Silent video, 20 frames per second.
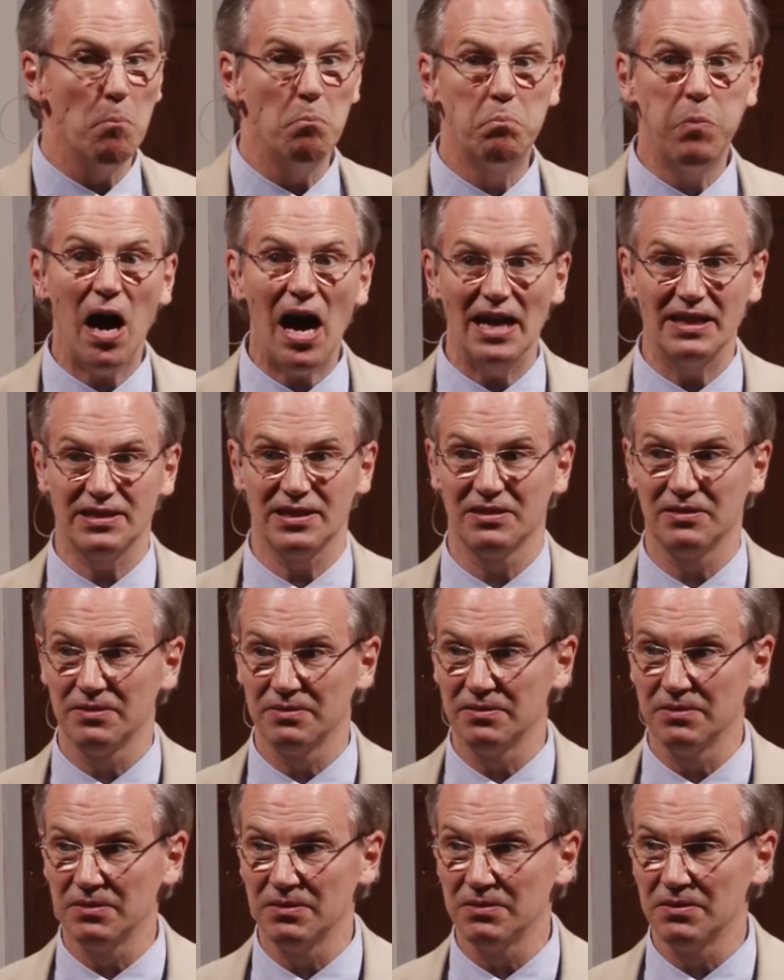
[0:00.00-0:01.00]
But
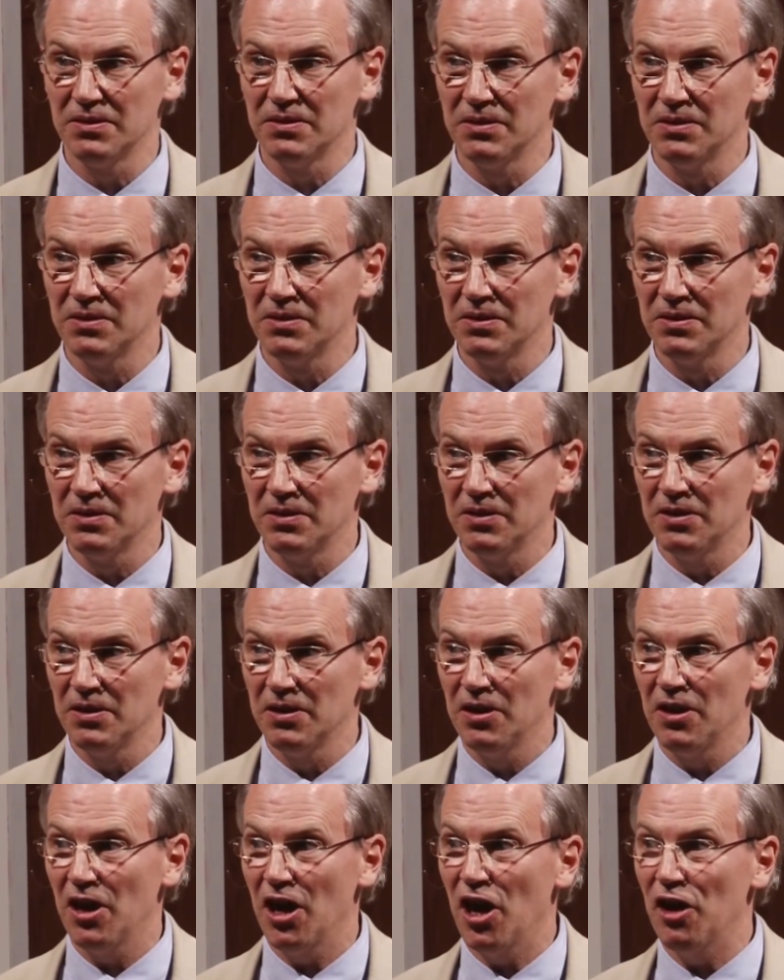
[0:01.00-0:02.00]

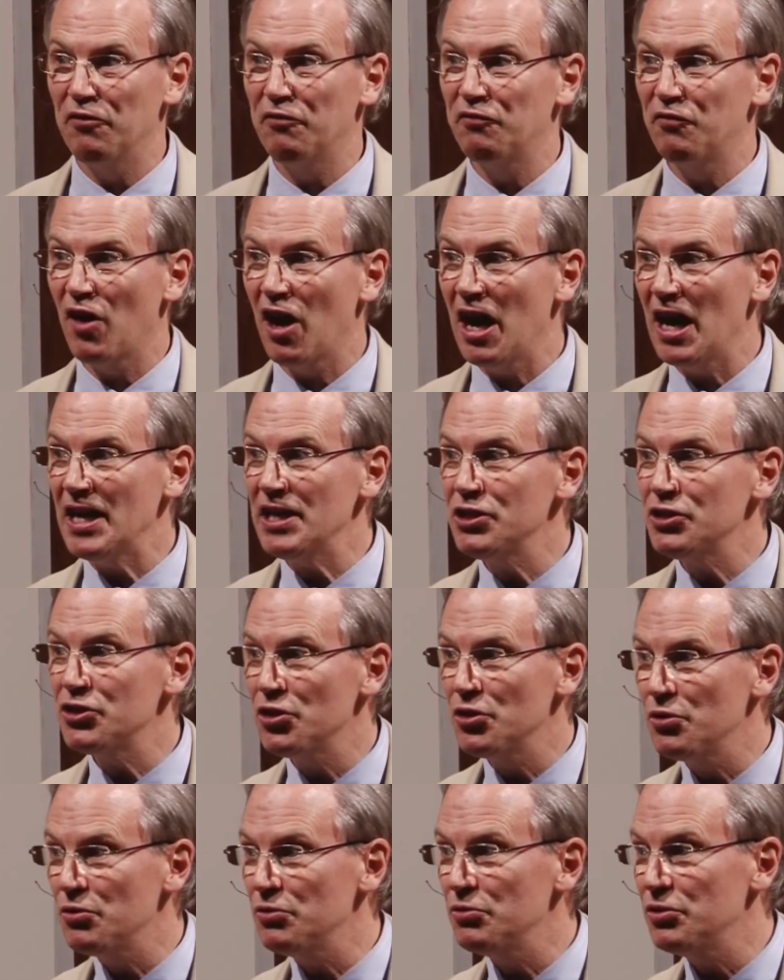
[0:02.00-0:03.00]
a fine
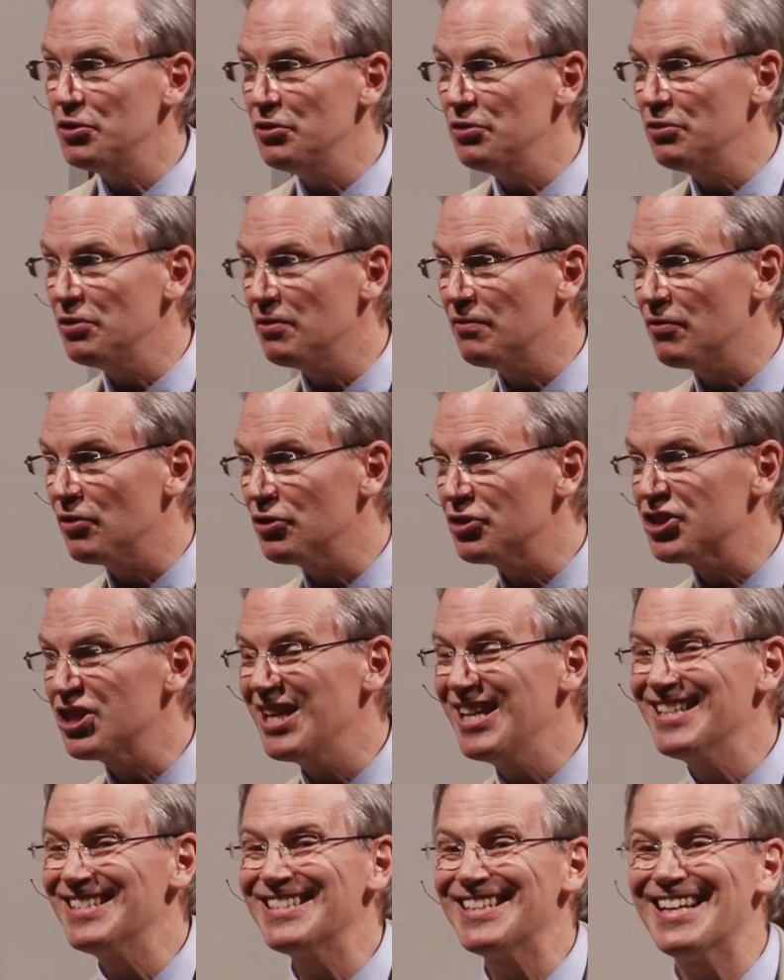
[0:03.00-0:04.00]
tuned universe
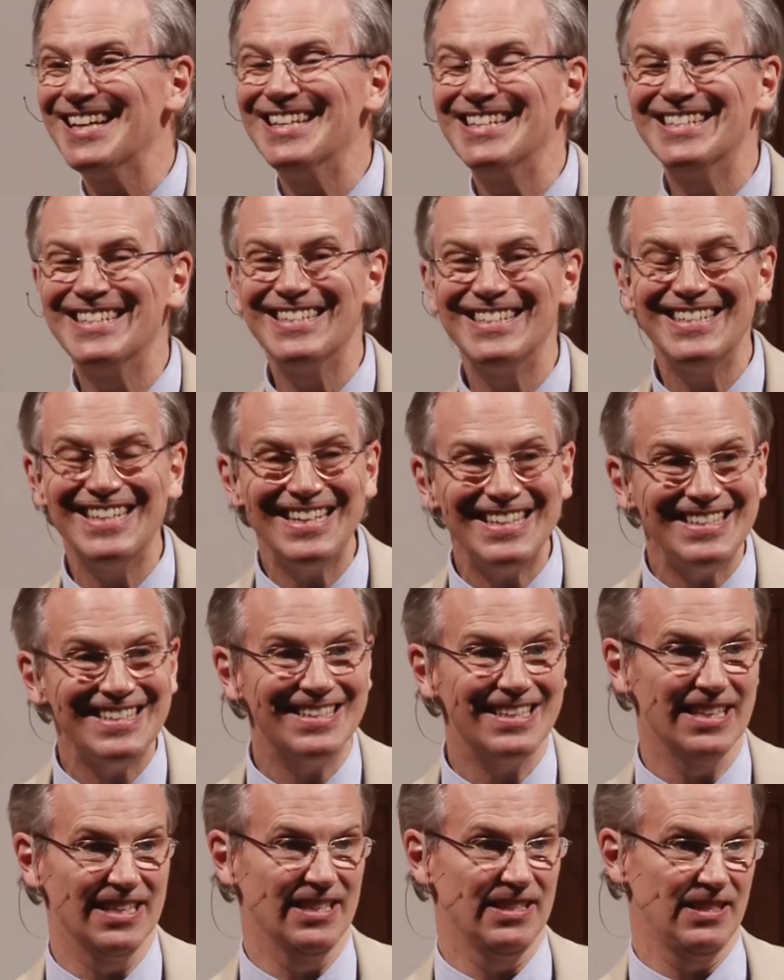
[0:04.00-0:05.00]
is
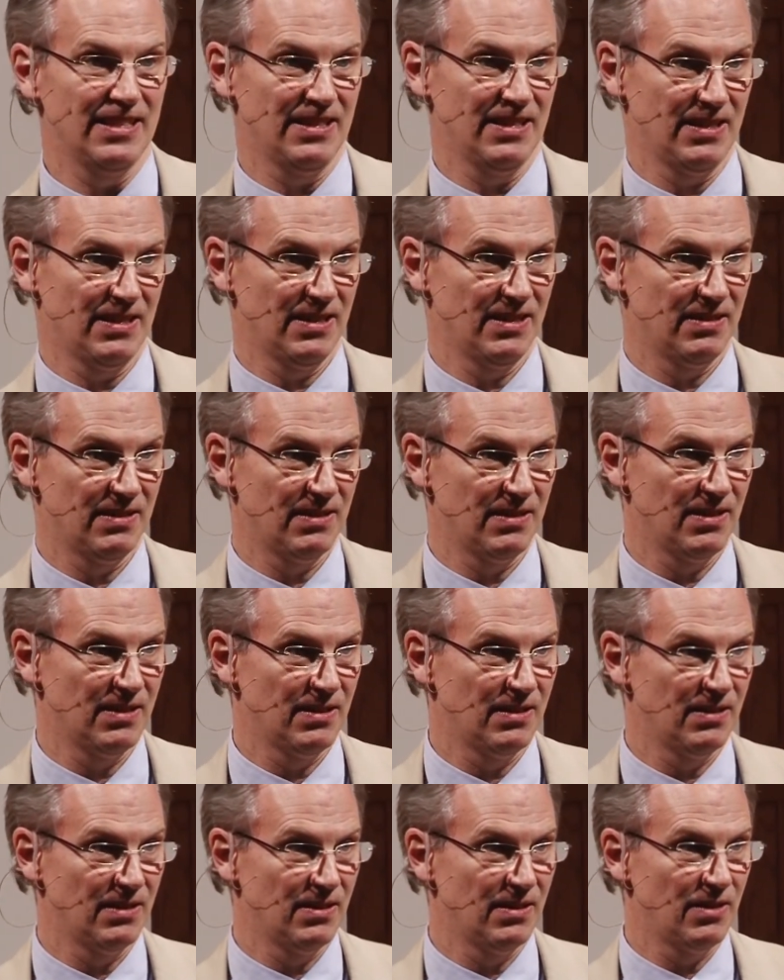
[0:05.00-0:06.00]
consistent
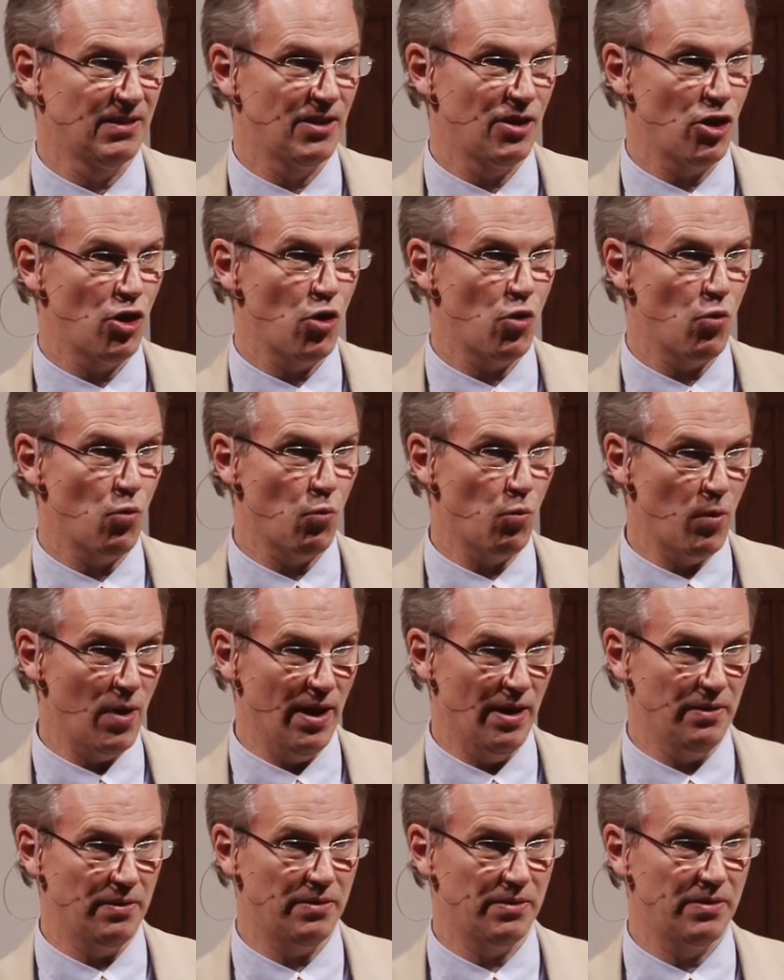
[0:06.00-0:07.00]

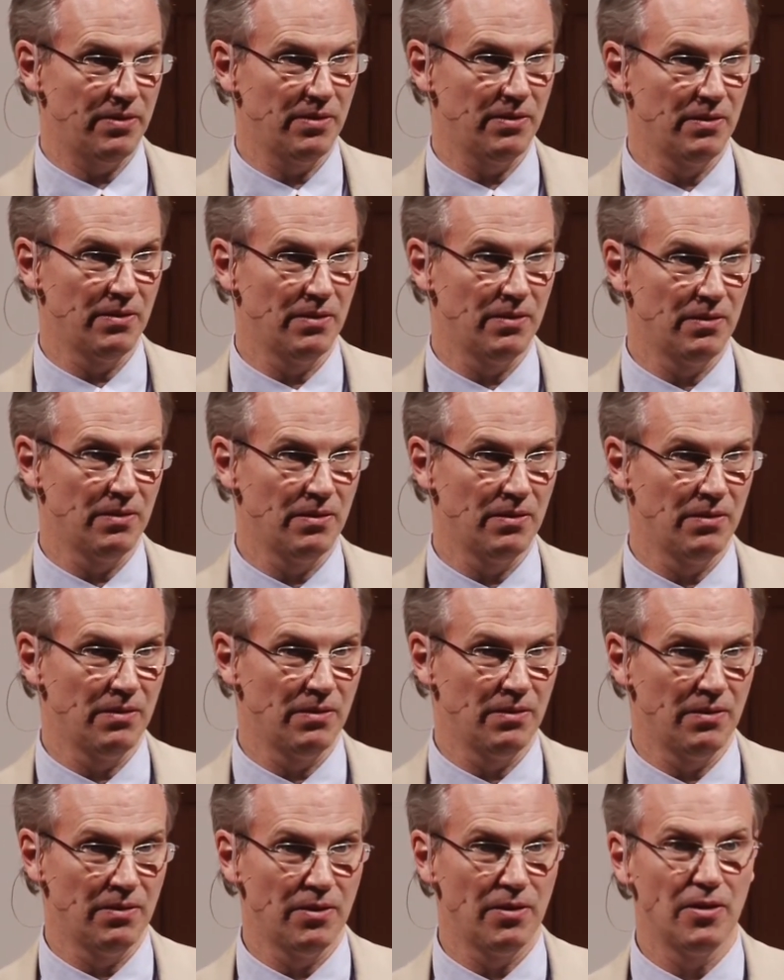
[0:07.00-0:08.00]
with
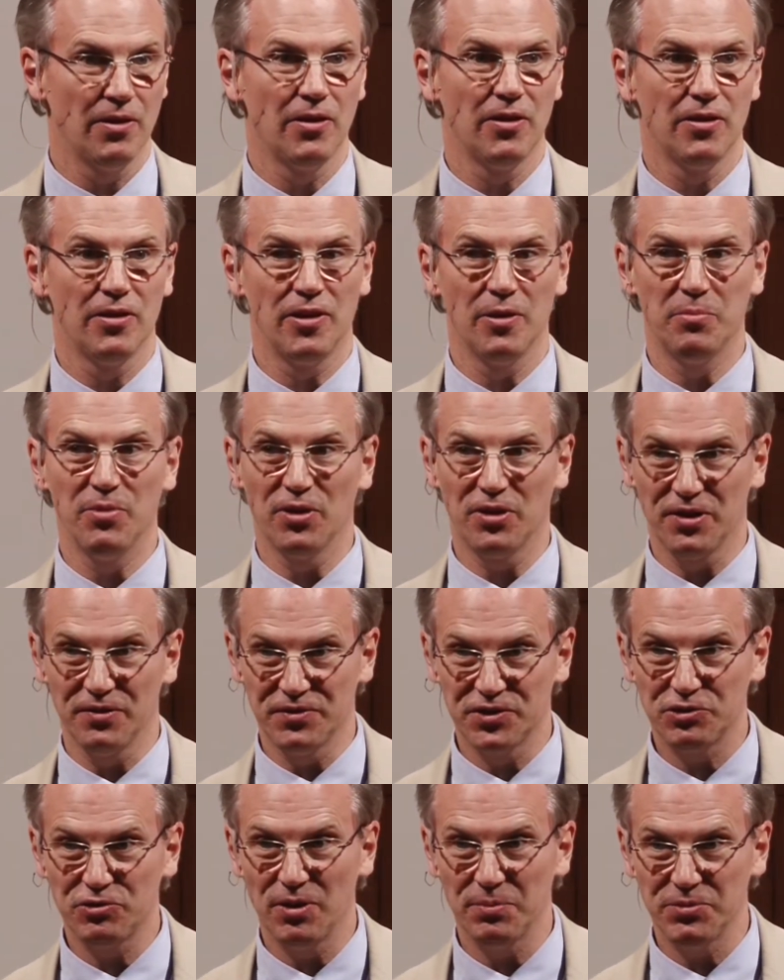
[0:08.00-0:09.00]
the book
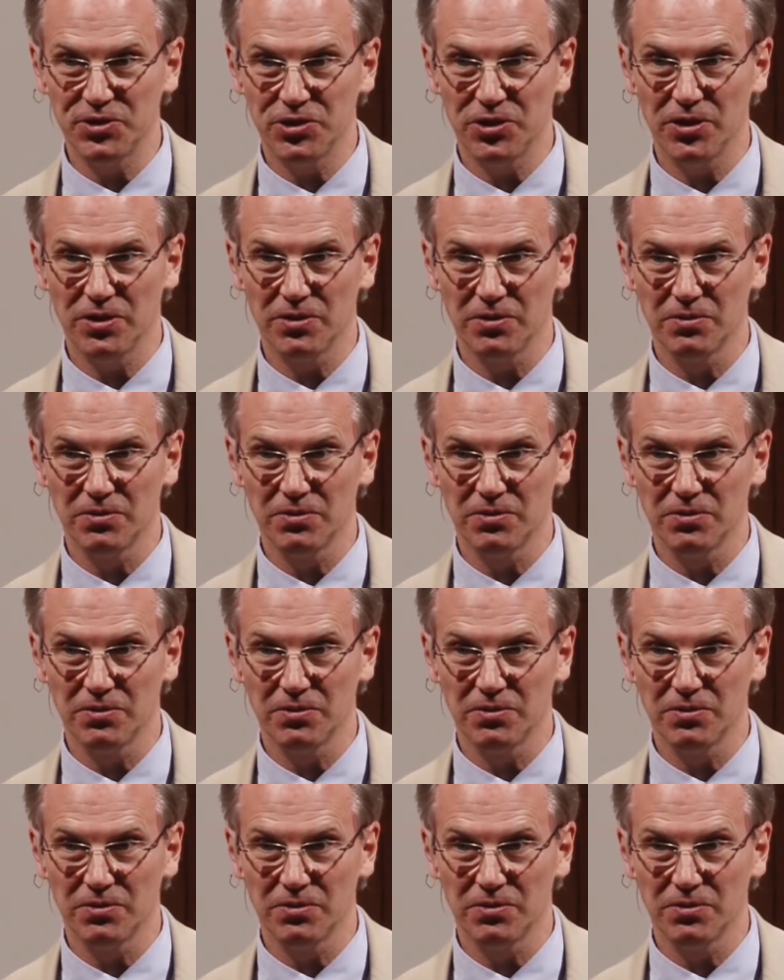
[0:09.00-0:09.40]
of Scripture.